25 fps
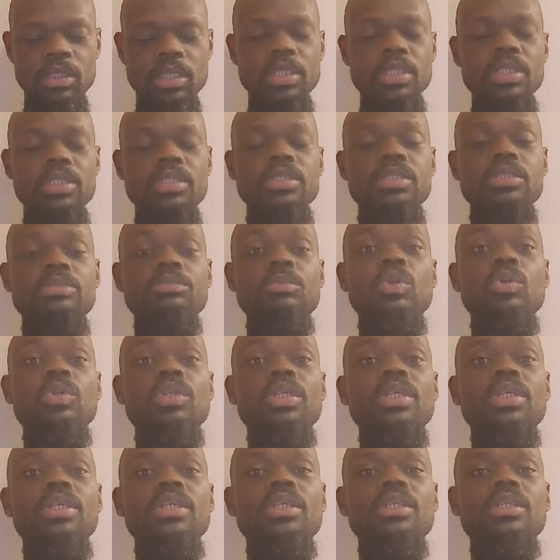Each
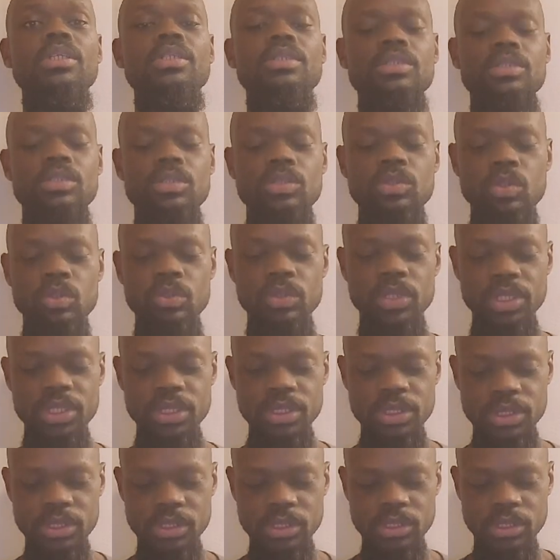morning,
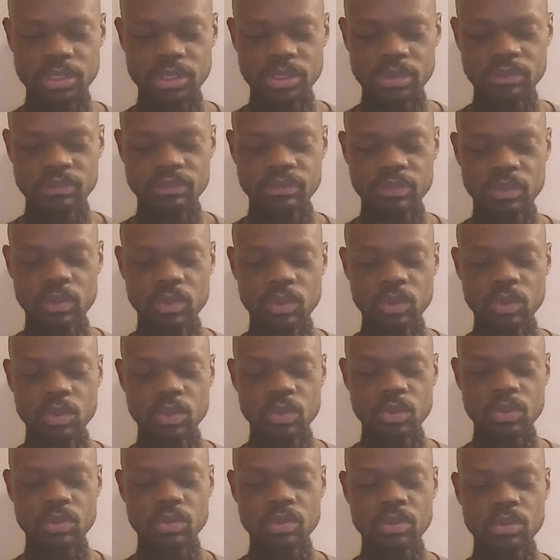stories
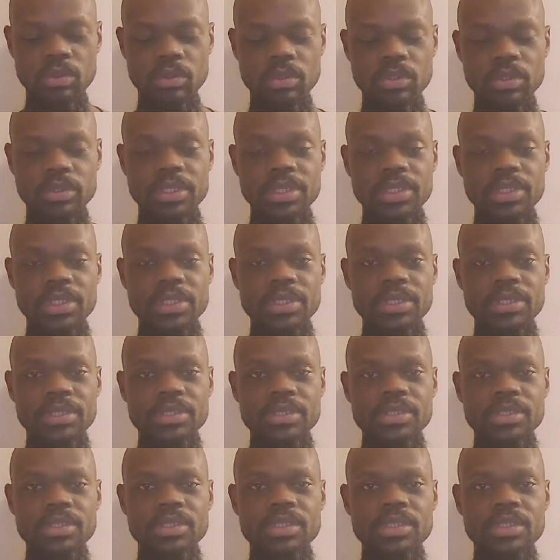follow
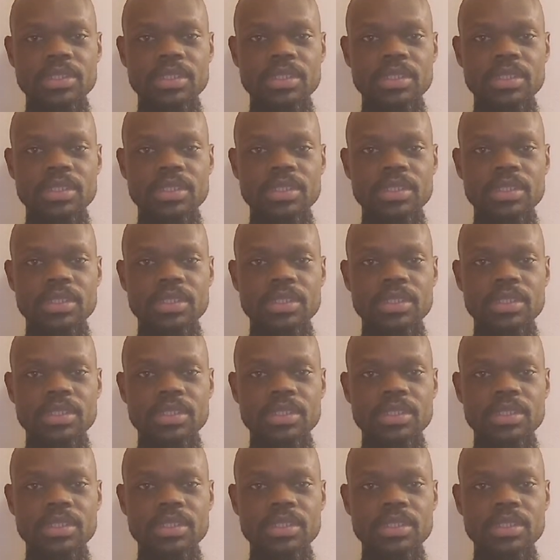greetings.